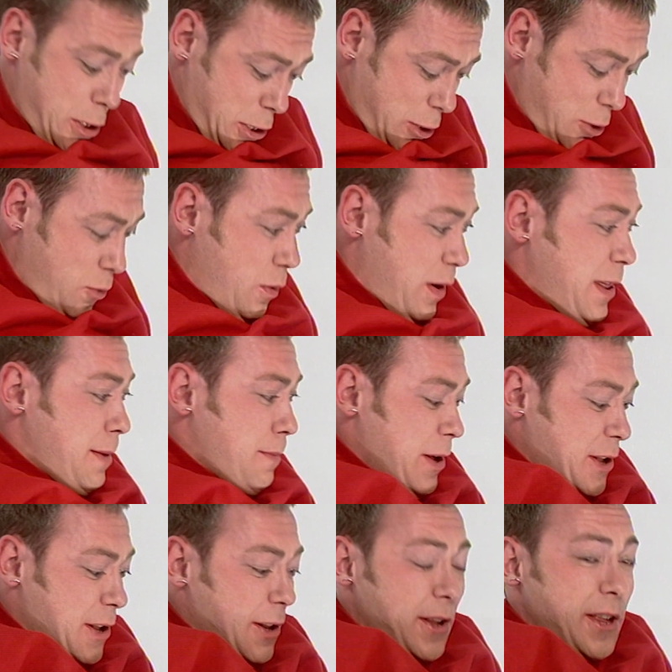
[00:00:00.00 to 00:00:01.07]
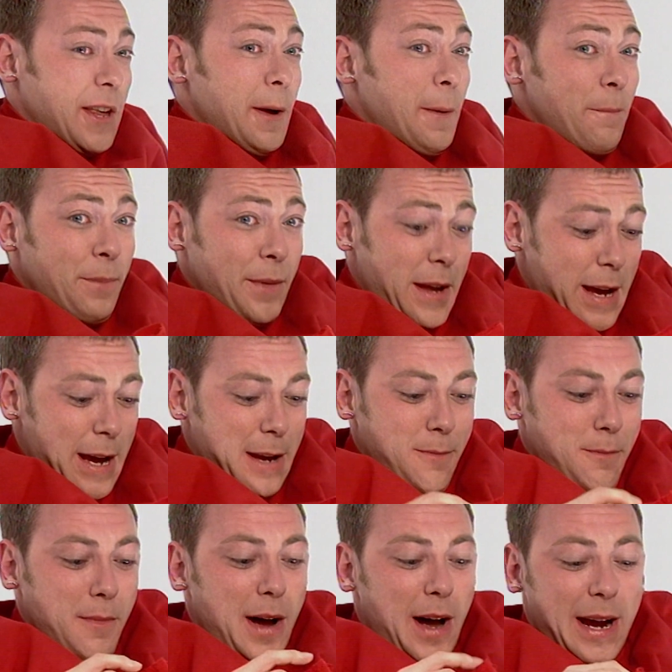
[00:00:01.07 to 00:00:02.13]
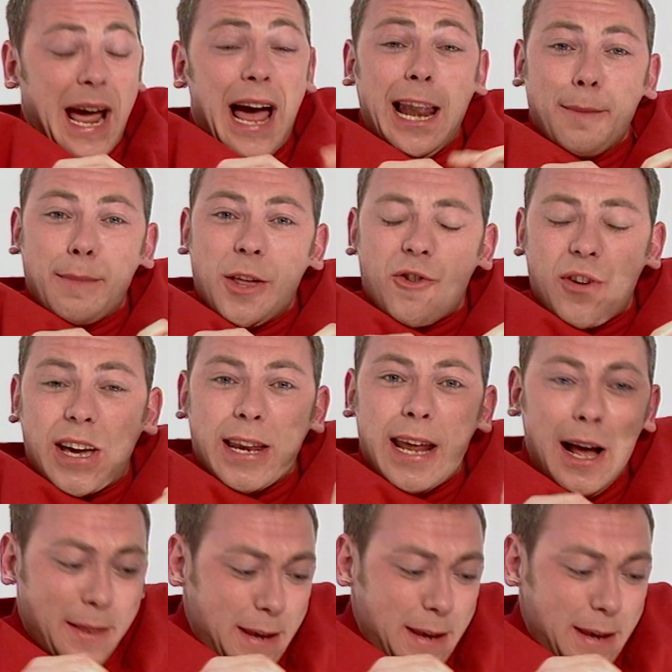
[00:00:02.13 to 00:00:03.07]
do with the muscles in my alimentary canal.